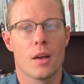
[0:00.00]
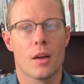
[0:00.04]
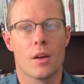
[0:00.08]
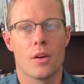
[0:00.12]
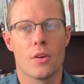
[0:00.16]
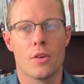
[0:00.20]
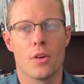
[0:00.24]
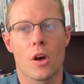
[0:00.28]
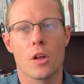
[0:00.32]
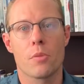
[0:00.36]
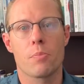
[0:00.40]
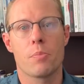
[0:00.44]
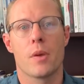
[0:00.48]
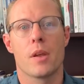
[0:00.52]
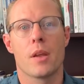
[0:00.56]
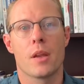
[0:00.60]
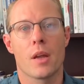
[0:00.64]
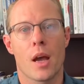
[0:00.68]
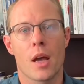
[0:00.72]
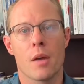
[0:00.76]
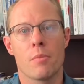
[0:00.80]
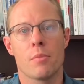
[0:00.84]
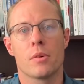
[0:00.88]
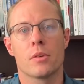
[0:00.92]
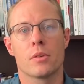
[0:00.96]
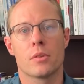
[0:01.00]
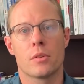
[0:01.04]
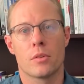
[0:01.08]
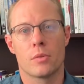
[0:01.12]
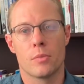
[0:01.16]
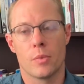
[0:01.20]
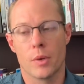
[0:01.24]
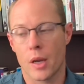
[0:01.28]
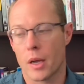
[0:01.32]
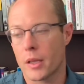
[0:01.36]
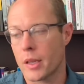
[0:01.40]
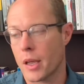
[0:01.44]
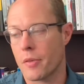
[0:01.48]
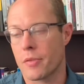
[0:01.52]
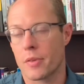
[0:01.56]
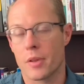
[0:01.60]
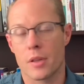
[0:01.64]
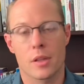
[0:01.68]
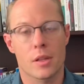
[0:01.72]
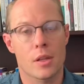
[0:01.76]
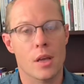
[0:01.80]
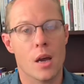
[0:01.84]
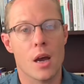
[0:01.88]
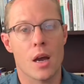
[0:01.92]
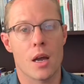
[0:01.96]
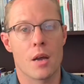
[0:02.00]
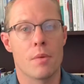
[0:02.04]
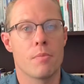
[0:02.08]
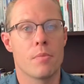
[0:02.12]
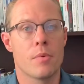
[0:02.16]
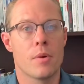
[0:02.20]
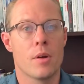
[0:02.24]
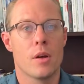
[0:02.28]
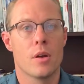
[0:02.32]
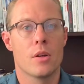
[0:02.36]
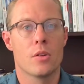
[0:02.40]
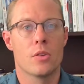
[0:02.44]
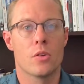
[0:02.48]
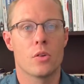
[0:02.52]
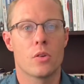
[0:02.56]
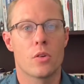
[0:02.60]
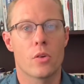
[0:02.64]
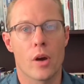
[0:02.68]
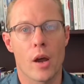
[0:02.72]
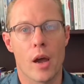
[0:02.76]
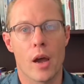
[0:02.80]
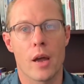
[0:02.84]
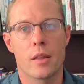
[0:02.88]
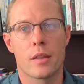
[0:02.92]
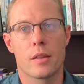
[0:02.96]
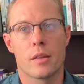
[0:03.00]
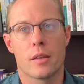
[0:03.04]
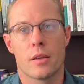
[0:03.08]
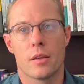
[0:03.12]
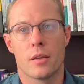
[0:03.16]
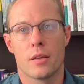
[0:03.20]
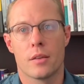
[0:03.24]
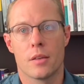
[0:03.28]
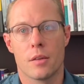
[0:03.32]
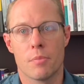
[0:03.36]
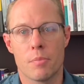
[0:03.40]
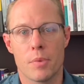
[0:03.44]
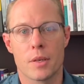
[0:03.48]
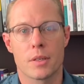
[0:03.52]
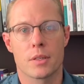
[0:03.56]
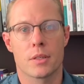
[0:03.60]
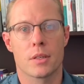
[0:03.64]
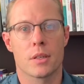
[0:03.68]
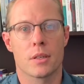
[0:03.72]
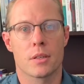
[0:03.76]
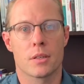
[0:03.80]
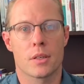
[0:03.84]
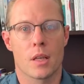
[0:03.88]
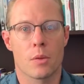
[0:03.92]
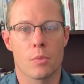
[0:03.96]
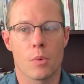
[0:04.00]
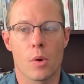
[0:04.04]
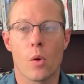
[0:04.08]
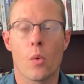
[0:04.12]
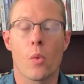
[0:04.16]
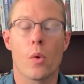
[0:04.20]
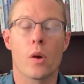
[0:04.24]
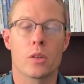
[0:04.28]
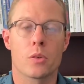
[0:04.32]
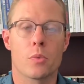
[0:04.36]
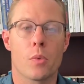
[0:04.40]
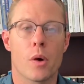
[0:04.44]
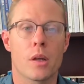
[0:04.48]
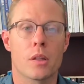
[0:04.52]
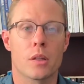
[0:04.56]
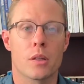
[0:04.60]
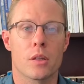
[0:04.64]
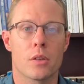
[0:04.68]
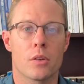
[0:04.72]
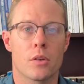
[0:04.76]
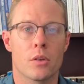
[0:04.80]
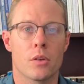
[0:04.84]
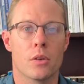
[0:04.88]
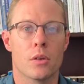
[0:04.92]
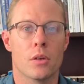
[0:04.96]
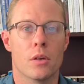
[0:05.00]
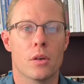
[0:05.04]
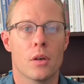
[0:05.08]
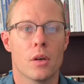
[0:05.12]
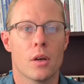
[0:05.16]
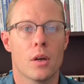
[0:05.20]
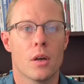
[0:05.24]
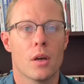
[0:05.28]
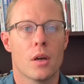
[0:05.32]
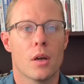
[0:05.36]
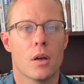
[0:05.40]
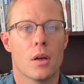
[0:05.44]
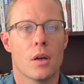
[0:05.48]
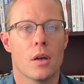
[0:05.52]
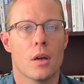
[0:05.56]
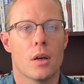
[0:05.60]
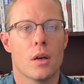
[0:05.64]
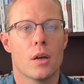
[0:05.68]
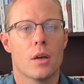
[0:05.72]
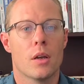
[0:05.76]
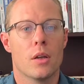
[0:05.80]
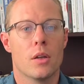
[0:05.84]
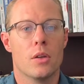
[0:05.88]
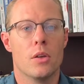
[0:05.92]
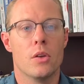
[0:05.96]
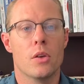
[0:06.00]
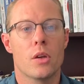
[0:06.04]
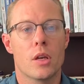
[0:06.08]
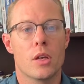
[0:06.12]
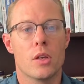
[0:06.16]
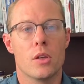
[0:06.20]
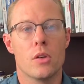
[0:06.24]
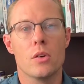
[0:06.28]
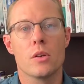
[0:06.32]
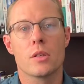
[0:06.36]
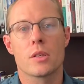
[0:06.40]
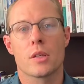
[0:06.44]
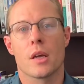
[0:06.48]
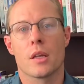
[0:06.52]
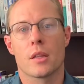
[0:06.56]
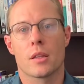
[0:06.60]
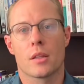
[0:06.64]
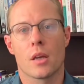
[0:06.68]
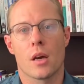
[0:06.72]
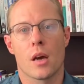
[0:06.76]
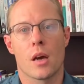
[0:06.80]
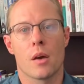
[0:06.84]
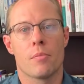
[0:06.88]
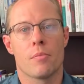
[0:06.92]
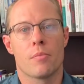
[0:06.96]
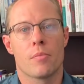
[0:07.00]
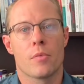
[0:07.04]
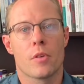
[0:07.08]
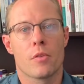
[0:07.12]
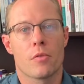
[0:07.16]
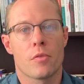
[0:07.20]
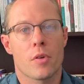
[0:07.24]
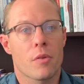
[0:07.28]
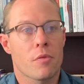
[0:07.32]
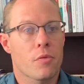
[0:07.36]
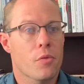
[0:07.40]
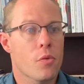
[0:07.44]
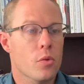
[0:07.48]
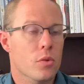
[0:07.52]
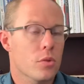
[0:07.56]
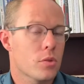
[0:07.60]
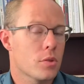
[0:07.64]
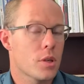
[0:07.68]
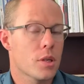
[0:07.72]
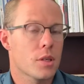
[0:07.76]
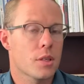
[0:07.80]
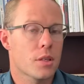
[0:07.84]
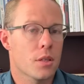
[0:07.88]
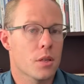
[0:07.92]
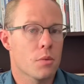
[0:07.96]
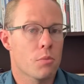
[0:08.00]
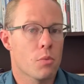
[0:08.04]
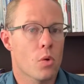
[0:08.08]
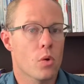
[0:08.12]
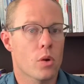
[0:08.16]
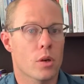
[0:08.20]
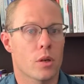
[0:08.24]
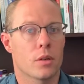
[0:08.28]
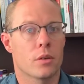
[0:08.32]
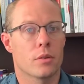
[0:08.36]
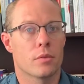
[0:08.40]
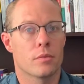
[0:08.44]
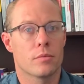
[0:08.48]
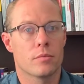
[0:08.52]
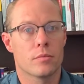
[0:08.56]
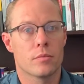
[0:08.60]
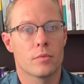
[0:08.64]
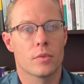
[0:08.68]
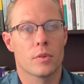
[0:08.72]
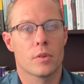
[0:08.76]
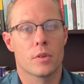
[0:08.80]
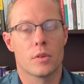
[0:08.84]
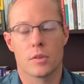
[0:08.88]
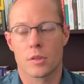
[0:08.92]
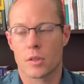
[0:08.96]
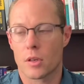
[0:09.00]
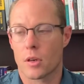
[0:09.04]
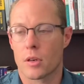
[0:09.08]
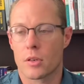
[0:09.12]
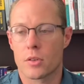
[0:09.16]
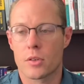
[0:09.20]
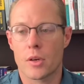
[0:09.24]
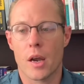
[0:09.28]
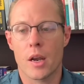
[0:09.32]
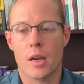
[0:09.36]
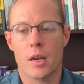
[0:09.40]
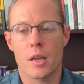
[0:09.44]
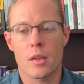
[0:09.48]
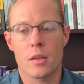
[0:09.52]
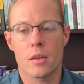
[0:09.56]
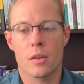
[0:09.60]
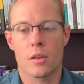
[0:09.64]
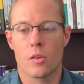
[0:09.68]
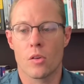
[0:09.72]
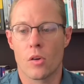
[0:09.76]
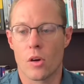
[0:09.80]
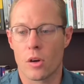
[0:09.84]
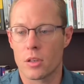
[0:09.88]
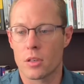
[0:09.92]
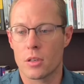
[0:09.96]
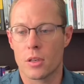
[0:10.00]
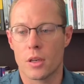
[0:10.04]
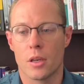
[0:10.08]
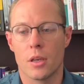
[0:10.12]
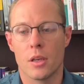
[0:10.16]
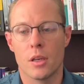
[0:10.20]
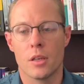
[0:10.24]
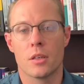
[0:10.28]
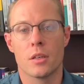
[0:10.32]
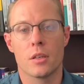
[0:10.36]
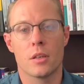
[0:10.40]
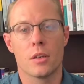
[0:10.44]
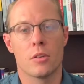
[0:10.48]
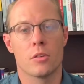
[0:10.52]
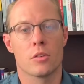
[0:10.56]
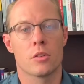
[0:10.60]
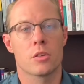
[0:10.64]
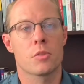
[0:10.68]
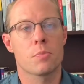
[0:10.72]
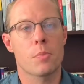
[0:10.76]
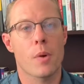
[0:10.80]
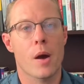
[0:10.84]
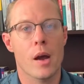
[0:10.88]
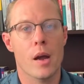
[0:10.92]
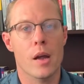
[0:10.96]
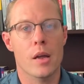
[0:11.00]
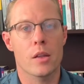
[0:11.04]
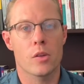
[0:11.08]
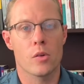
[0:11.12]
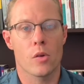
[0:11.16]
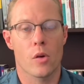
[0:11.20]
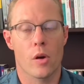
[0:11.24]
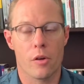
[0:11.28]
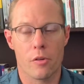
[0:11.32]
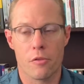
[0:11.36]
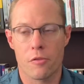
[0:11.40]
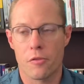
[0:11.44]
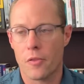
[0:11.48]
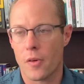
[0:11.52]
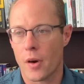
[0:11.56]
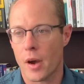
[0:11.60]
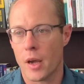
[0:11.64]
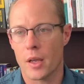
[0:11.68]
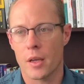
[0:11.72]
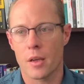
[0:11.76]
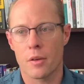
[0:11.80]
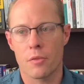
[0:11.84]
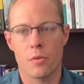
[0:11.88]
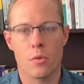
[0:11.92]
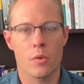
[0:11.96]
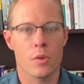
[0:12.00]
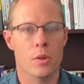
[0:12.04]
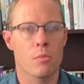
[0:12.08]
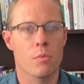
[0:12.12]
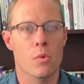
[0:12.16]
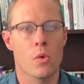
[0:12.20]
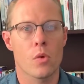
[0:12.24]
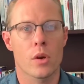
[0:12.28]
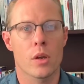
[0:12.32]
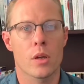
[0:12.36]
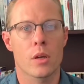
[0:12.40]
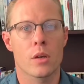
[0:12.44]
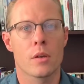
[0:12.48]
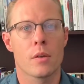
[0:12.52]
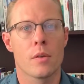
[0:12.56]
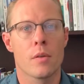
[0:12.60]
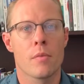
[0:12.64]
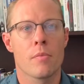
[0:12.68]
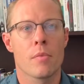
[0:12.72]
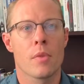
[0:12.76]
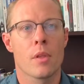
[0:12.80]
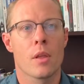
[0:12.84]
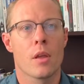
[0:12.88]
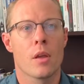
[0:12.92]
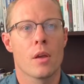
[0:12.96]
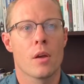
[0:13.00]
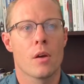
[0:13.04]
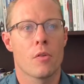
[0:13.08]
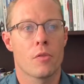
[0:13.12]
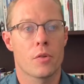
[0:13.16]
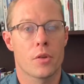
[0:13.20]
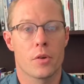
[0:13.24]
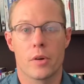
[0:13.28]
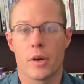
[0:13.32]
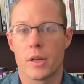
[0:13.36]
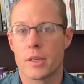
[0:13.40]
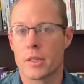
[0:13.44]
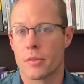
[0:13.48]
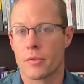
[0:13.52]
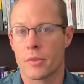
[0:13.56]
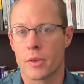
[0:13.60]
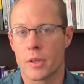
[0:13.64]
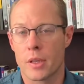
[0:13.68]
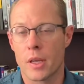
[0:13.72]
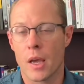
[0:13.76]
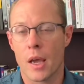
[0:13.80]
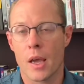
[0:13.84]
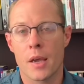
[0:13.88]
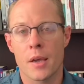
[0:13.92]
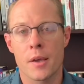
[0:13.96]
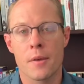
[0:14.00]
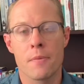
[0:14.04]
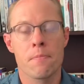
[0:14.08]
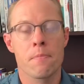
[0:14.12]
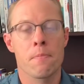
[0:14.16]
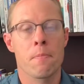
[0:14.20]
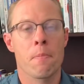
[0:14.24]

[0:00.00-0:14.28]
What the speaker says: not being able, we don't have the time to create the business that we always wanted to. You can use that time from 4 to 6 in the morning. You start training, you are inspired, you are on fire for the morning, for the rest of the day,